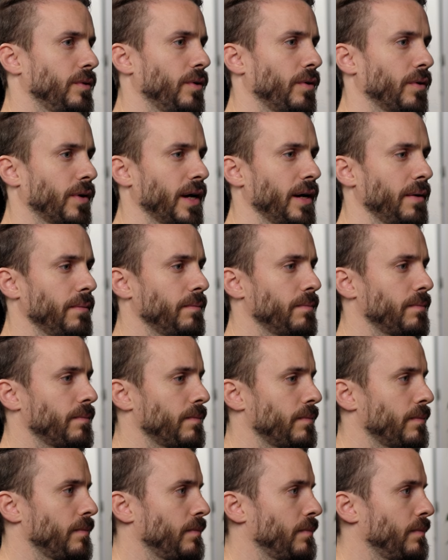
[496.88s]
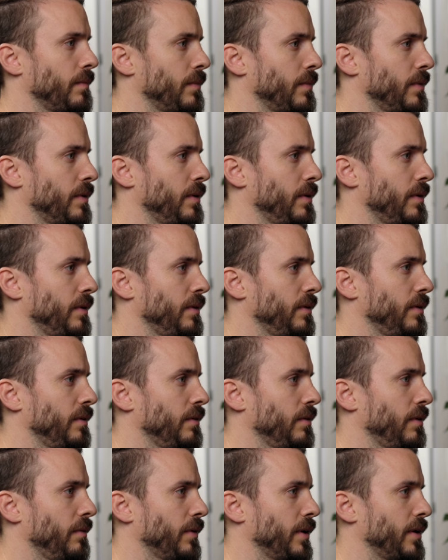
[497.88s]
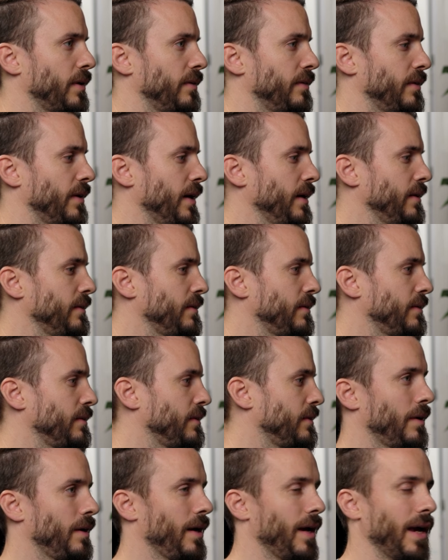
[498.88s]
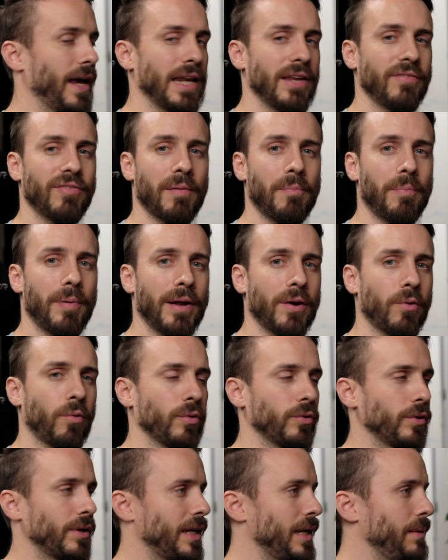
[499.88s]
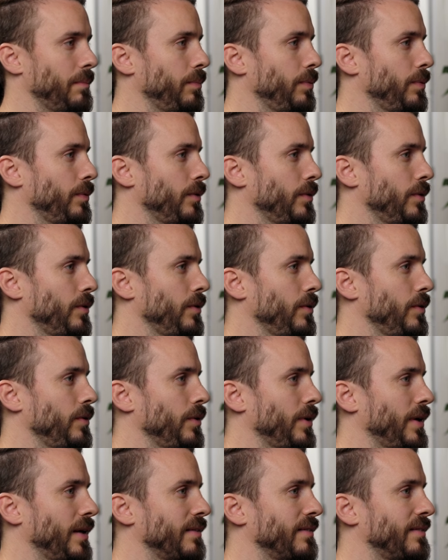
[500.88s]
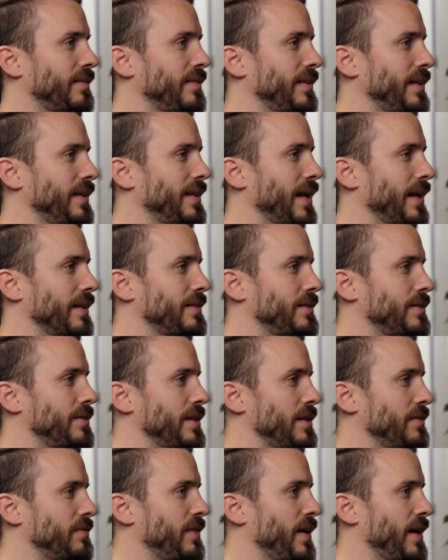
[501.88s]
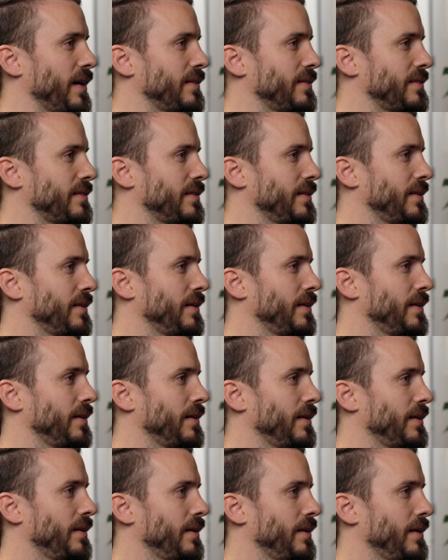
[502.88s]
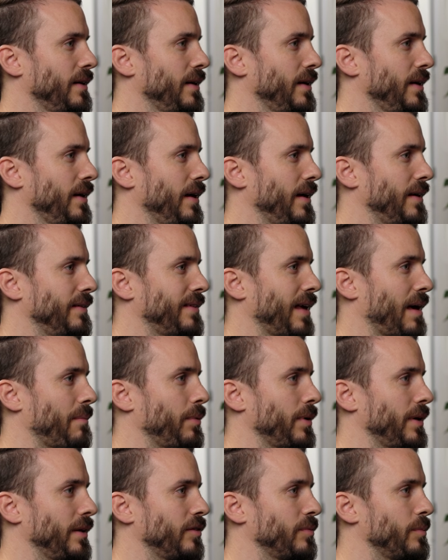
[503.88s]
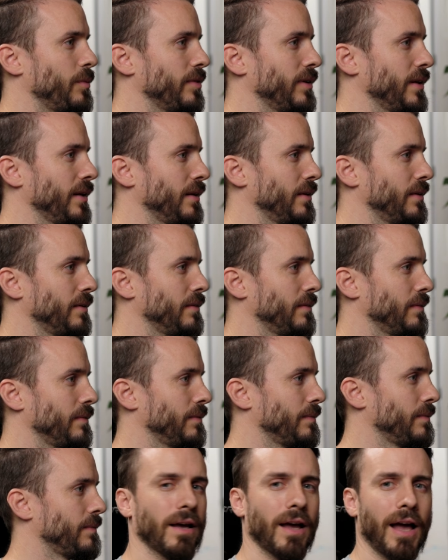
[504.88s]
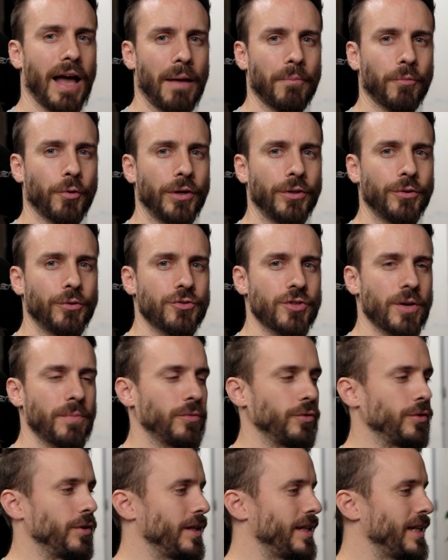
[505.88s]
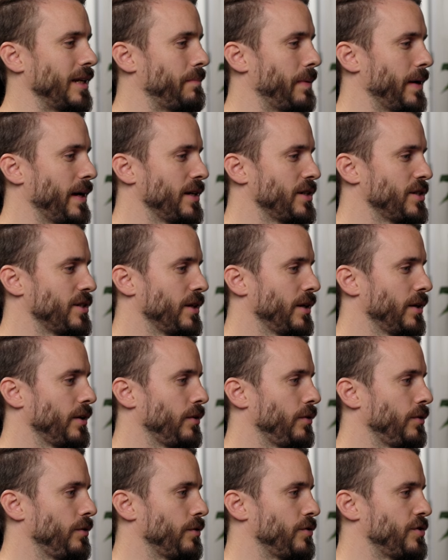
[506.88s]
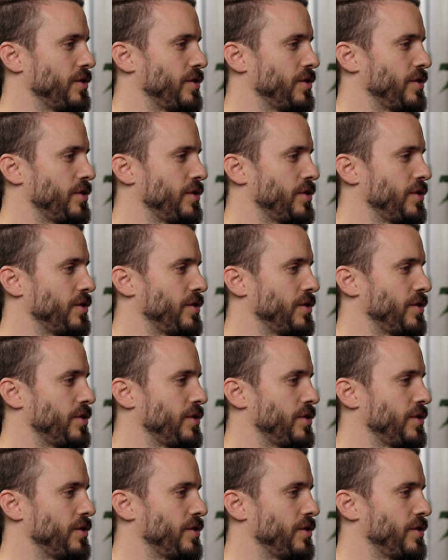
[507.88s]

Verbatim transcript: Okay. Well, let's select. And if I play around the clip, you can see that the effect is happening smoothly. I'm going to jump to the edit page to